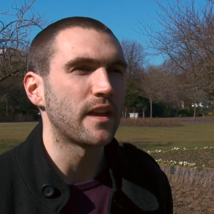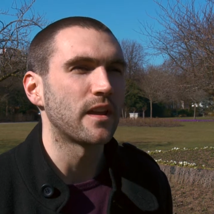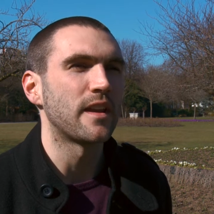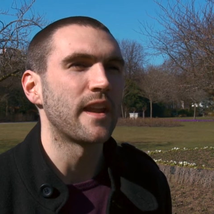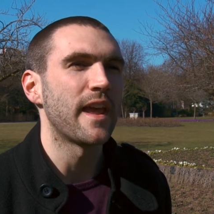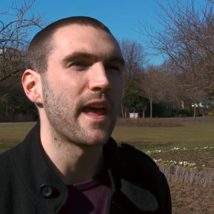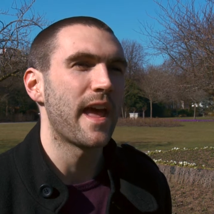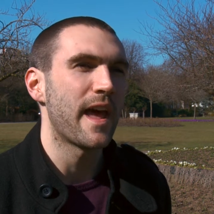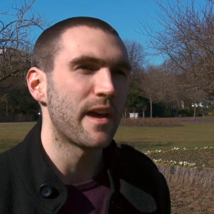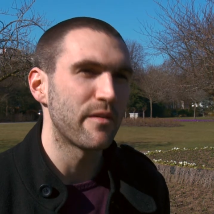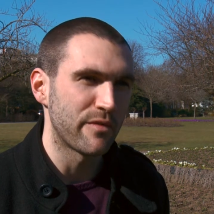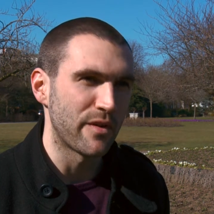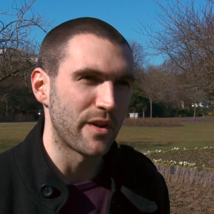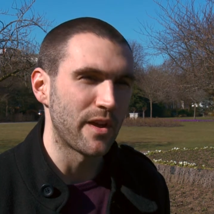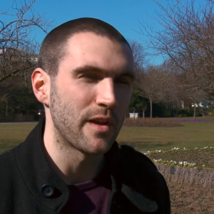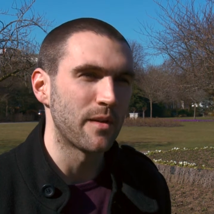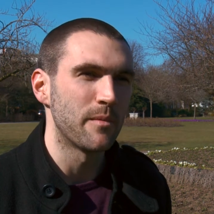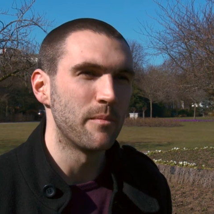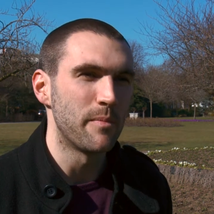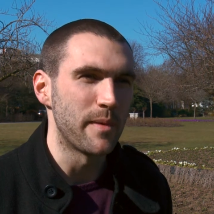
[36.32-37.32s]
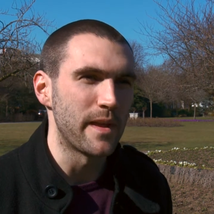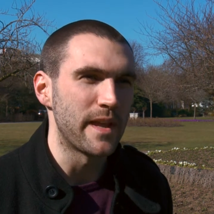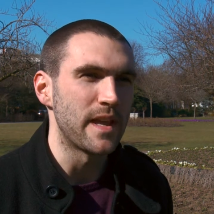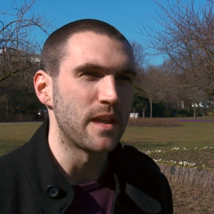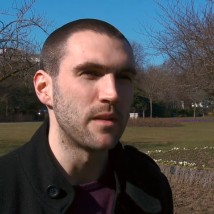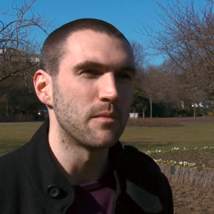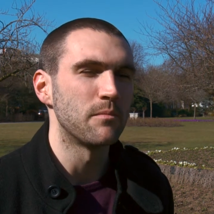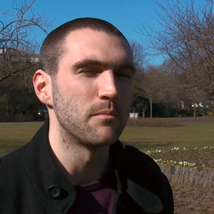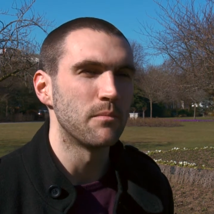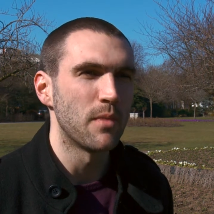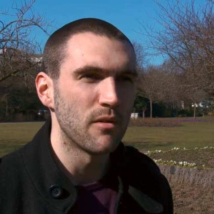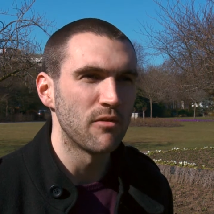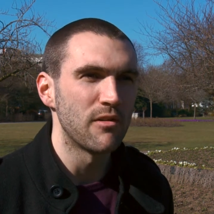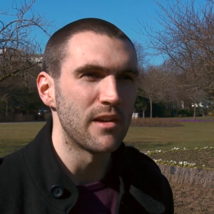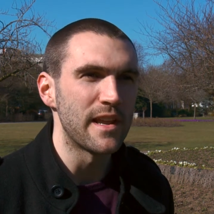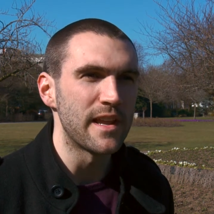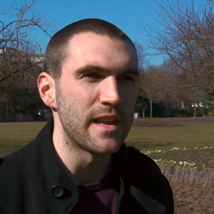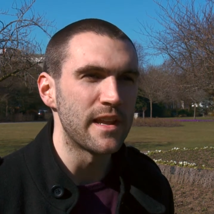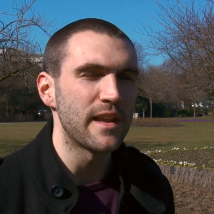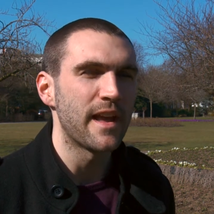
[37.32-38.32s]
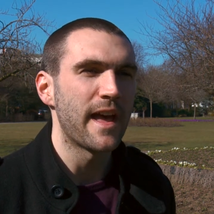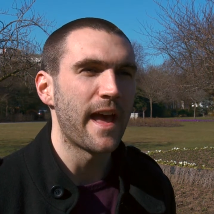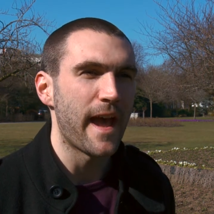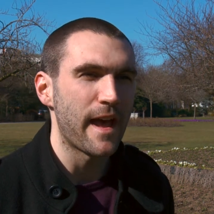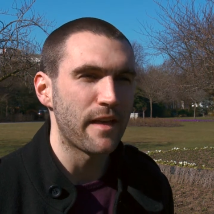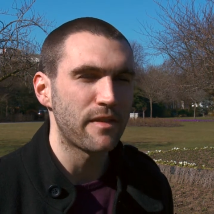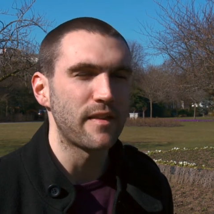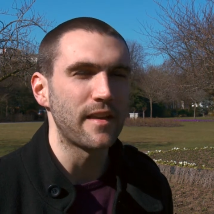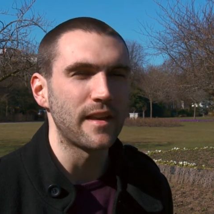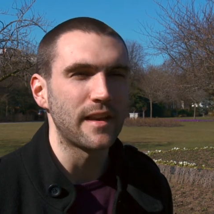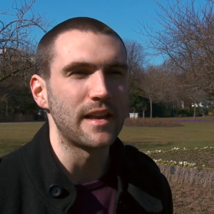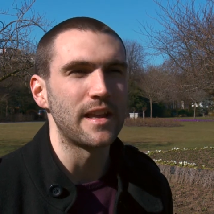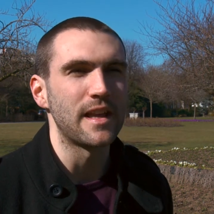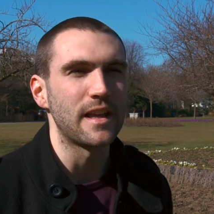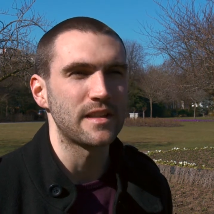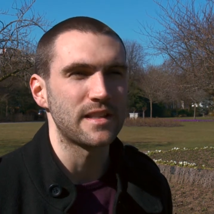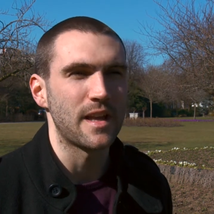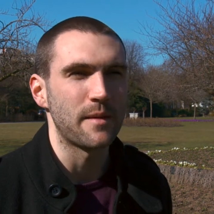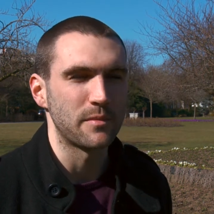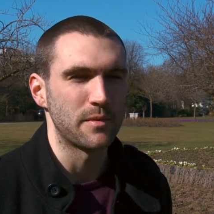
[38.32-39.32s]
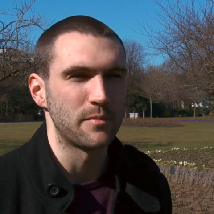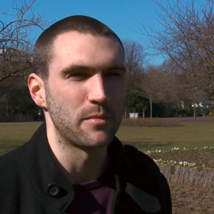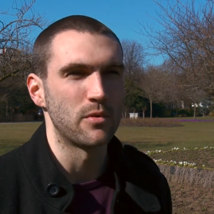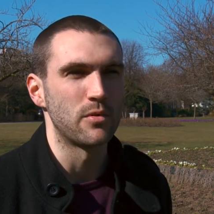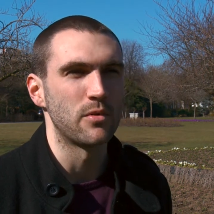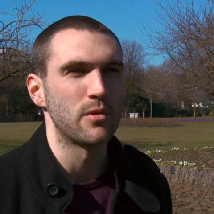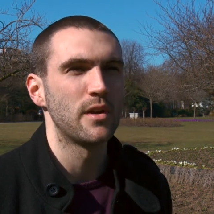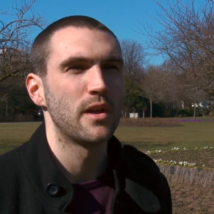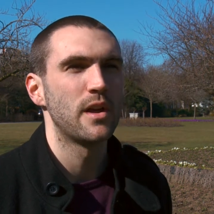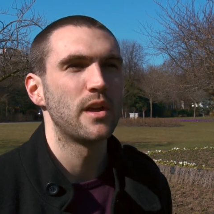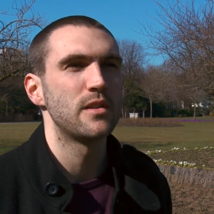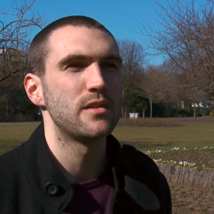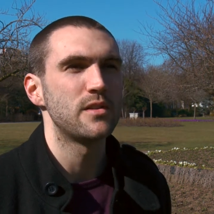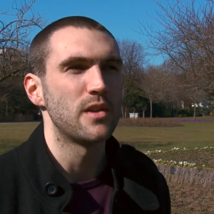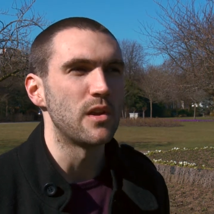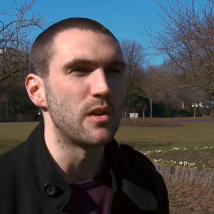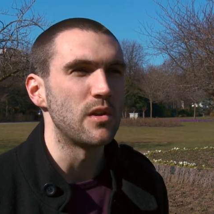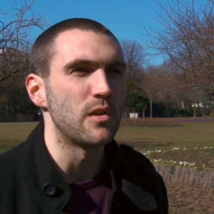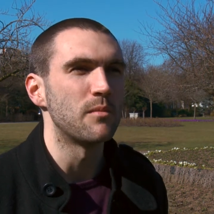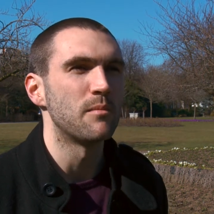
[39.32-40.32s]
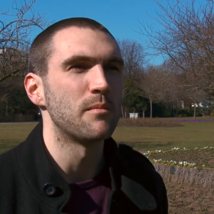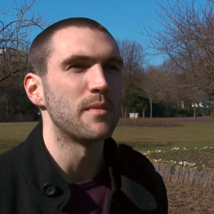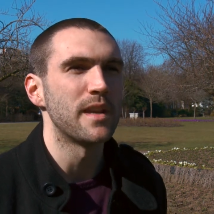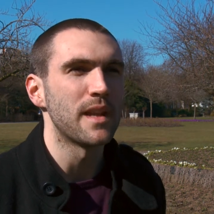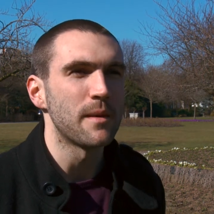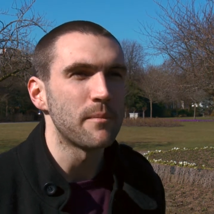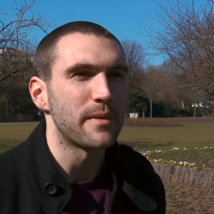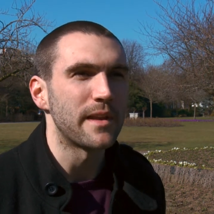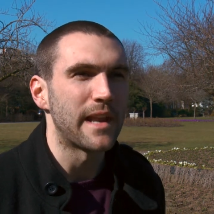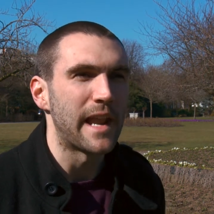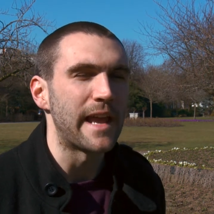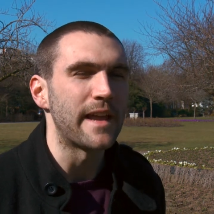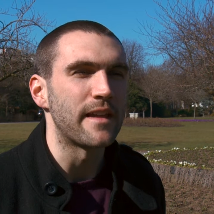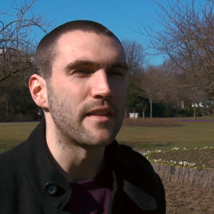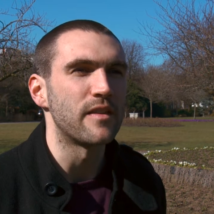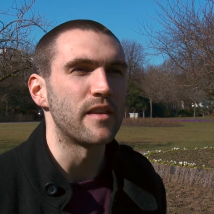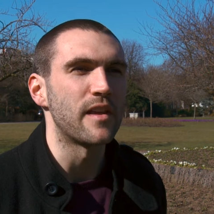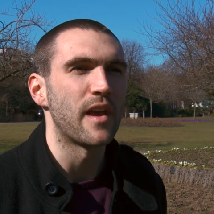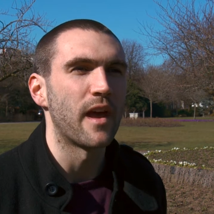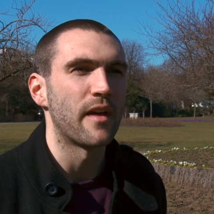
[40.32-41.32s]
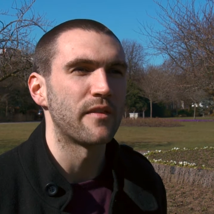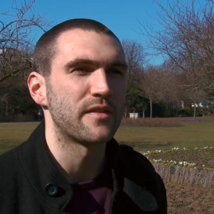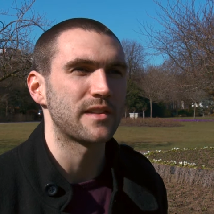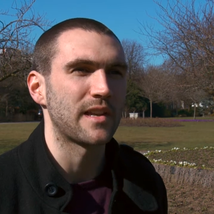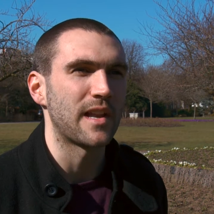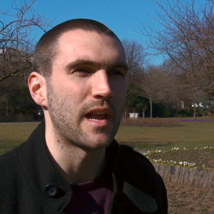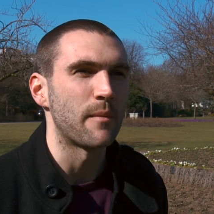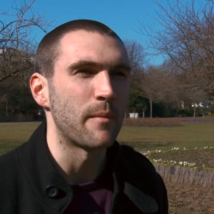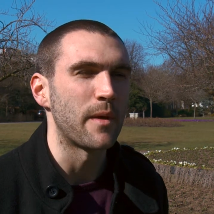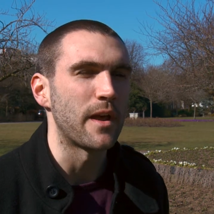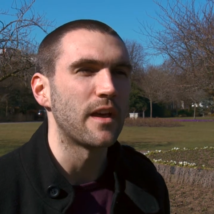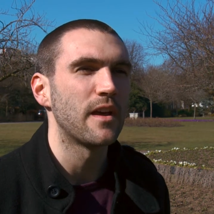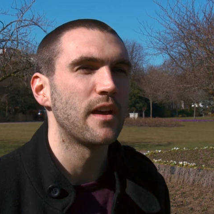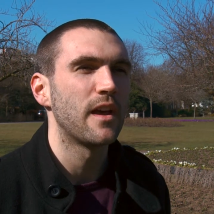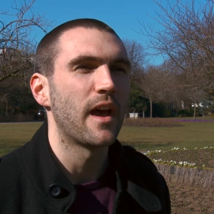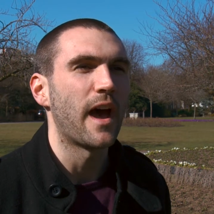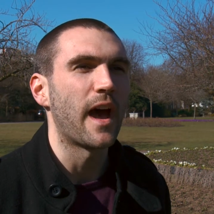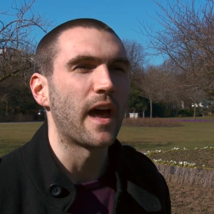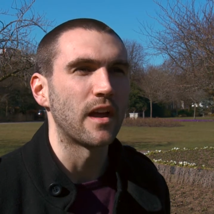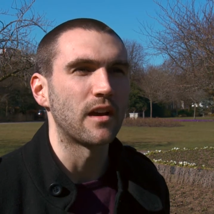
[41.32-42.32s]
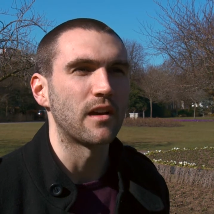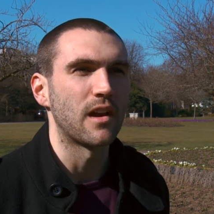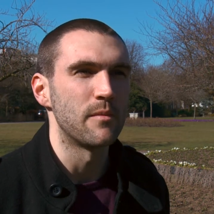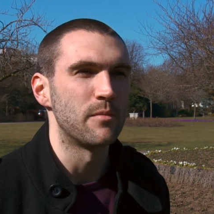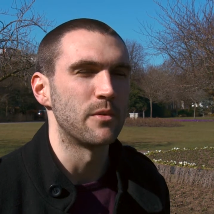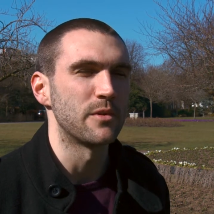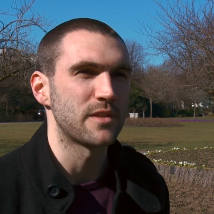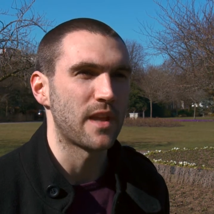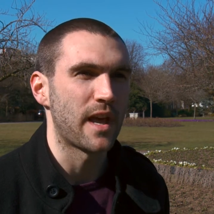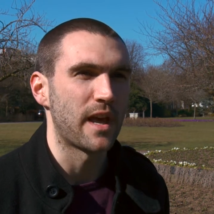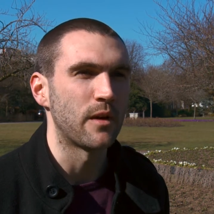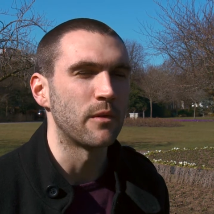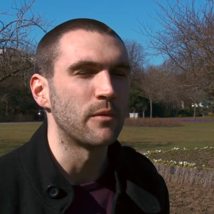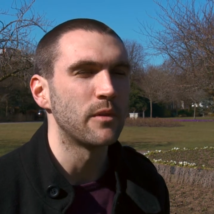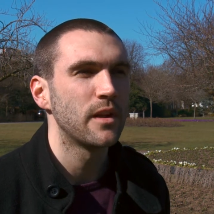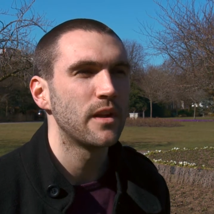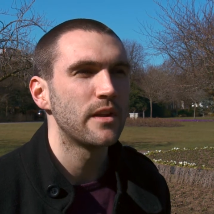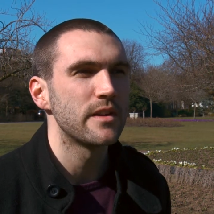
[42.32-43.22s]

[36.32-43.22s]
it can ever be morally, ethically acceptable to manipulate the Earth's climate at a global scale.